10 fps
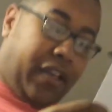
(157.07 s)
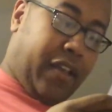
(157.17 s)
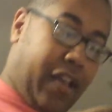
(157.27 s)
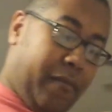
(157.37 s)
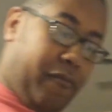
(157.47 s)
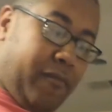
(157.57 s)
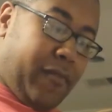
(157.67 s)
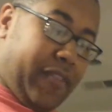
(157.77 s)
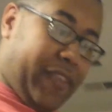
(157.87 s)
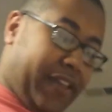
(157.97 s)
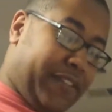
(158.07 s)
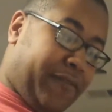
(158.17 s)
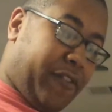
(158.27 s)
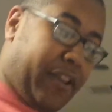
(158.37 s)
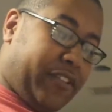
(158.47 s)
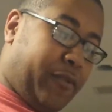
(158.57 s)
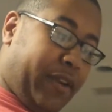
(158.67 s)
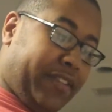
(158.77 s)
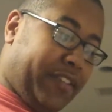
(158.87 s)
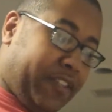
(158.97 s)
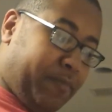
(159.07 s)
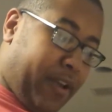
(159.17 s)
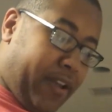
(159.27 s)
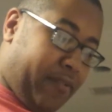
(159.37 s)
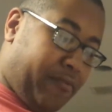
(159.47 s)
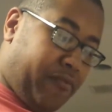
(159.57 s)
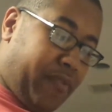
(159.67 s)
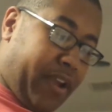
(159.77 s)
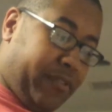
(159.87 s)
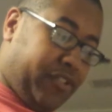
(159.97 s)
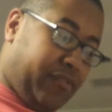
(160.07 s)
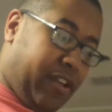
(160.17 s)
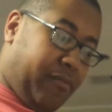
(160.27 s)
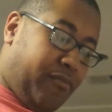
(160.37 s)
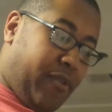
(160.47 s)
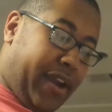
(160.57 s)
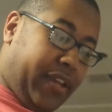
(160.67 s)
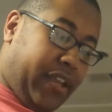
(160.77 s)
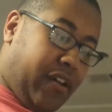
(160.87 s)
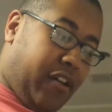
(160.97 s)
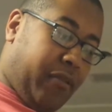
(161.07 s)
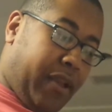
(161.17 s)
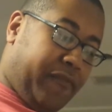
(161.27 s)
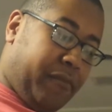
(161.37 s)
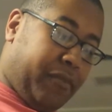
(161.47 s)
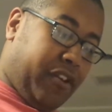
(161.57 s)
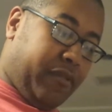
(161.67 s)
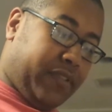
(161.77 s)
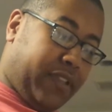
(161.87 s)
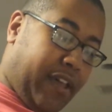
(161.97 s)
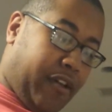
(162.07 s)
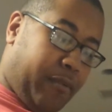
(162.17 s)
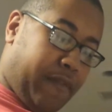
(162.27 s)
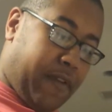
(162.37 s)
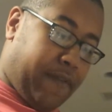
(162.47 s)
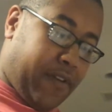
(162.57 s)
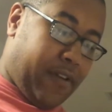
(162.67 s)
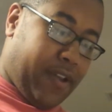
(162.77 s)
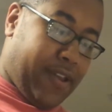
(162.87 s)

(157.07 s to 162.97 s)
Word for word: Come with us for a 26 mile round trip winding all the way from beautiful Toccoa River